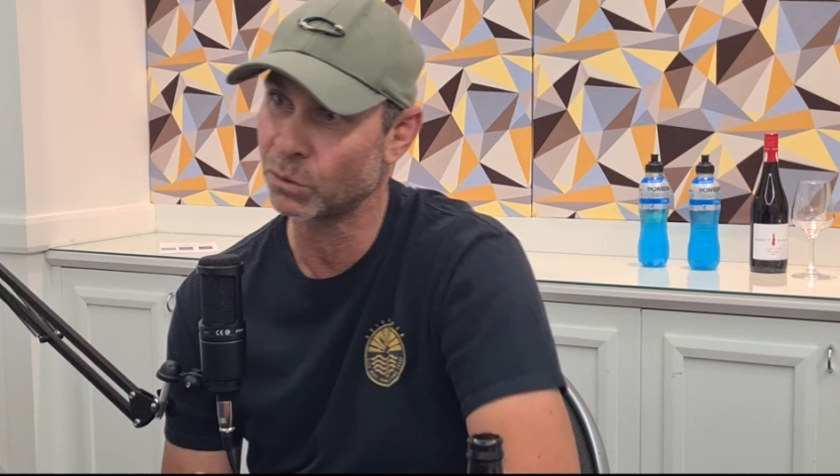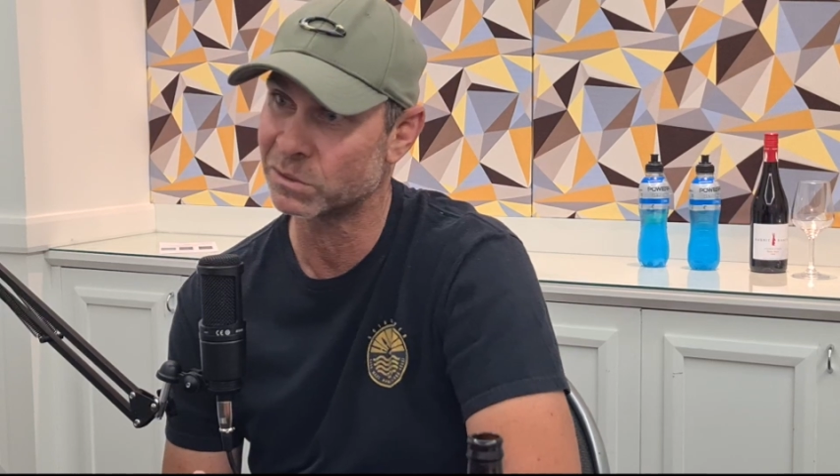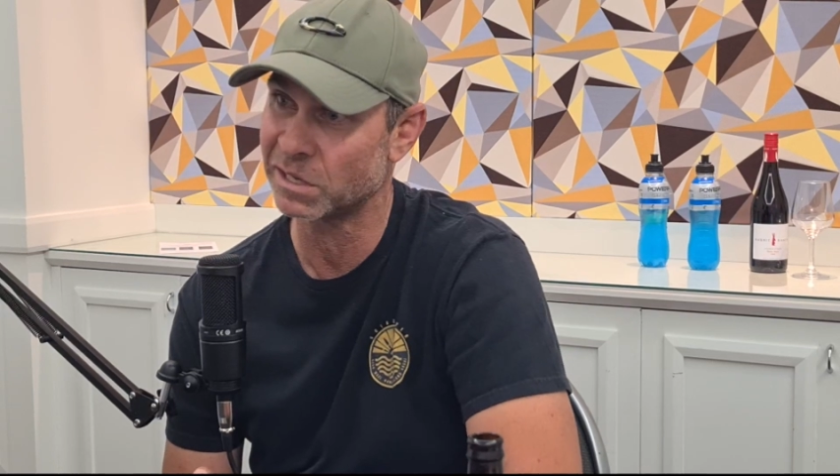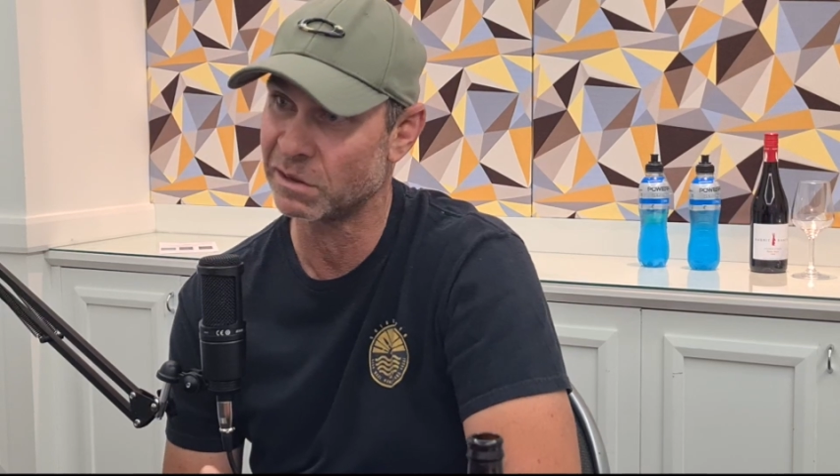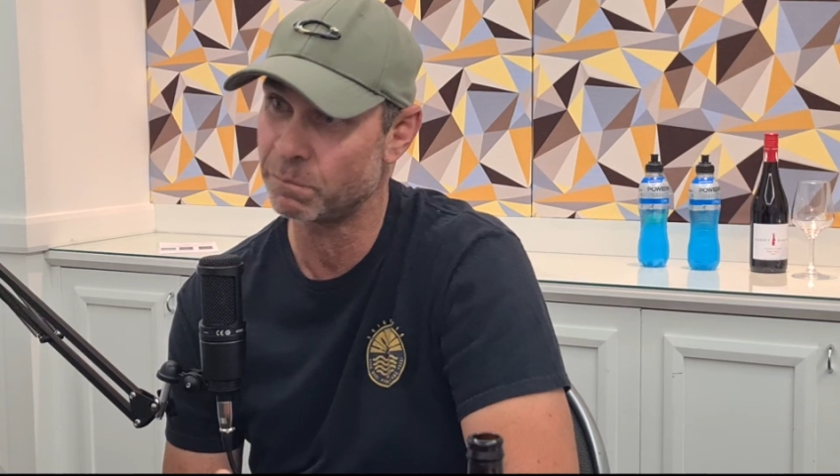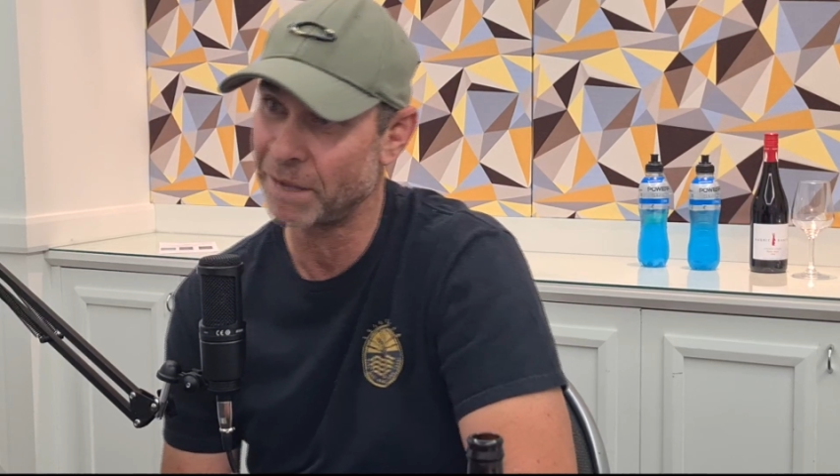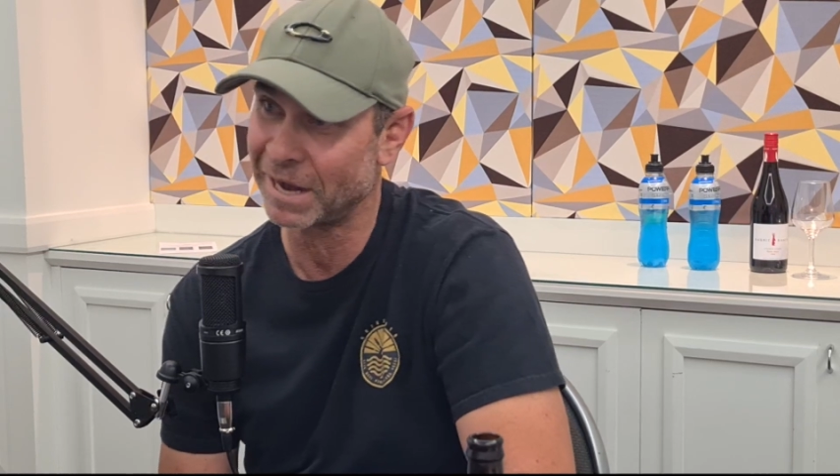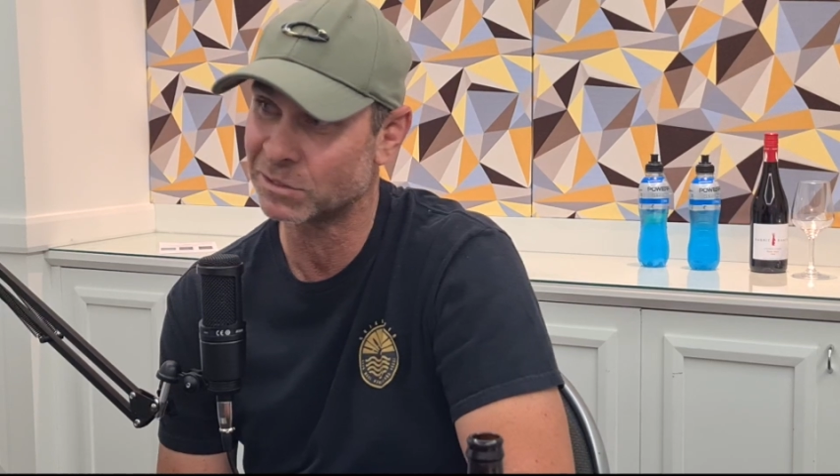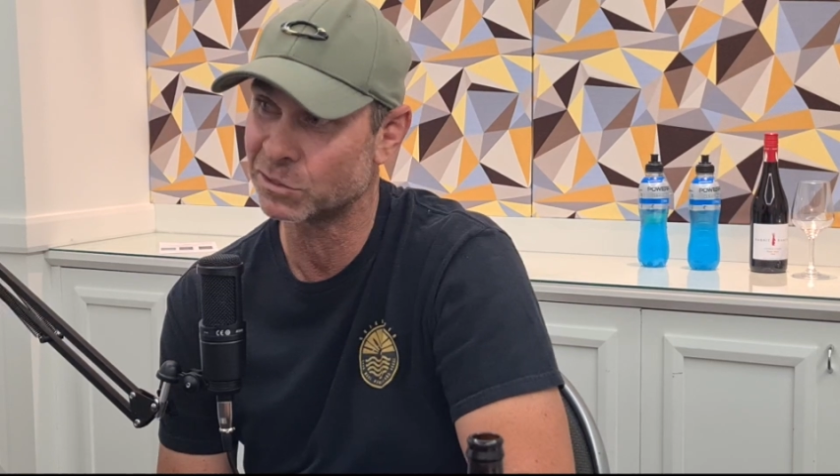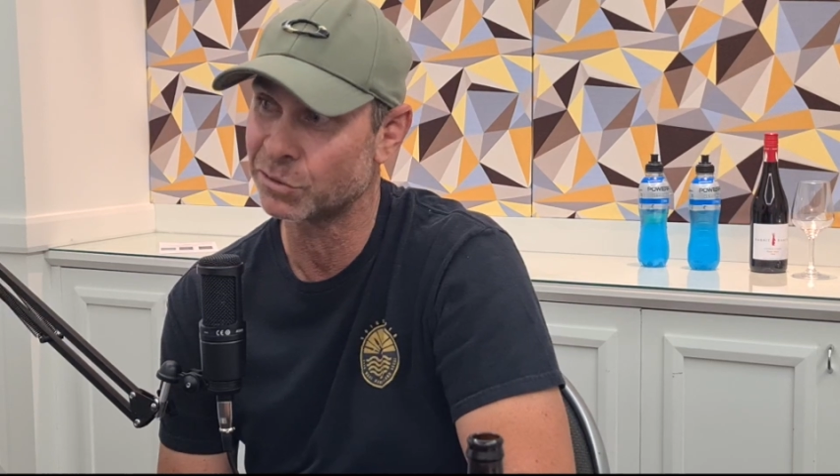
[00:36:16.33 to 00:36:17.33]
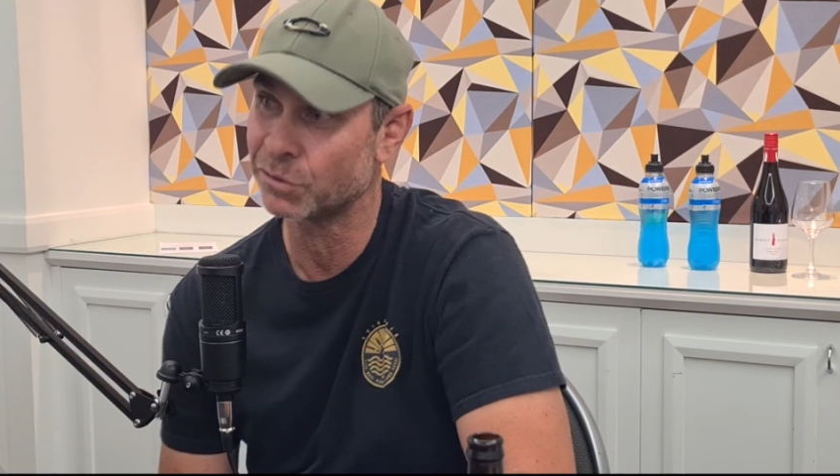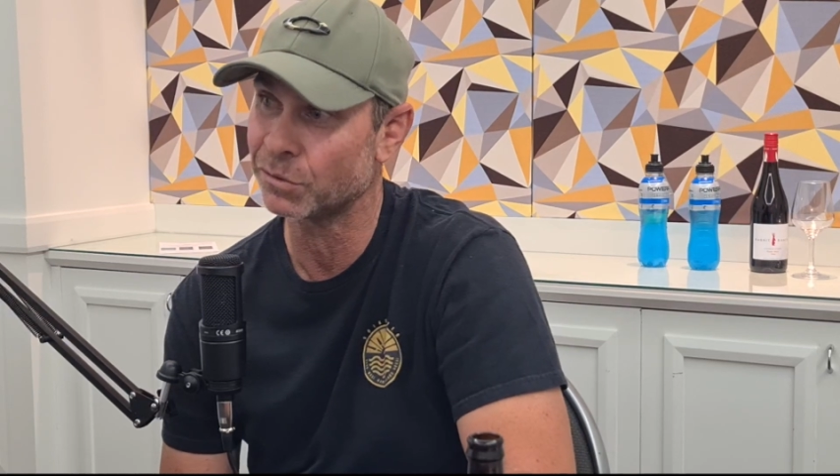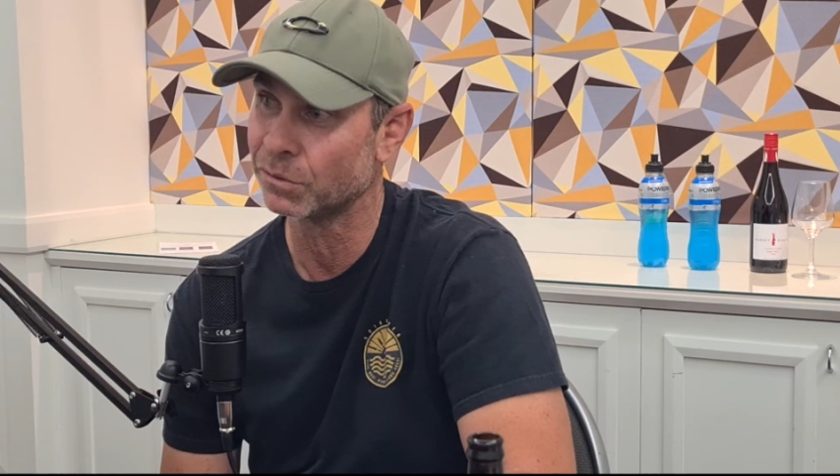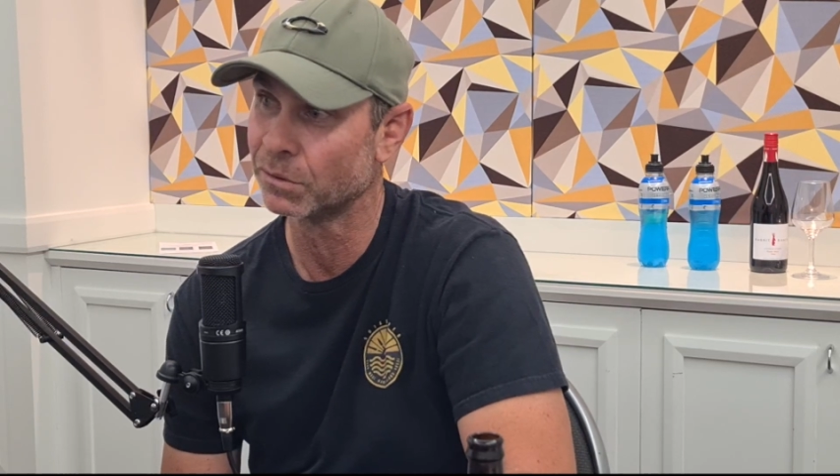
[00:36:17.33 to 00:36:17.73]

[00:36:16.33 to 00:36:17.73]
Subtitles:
or to give back to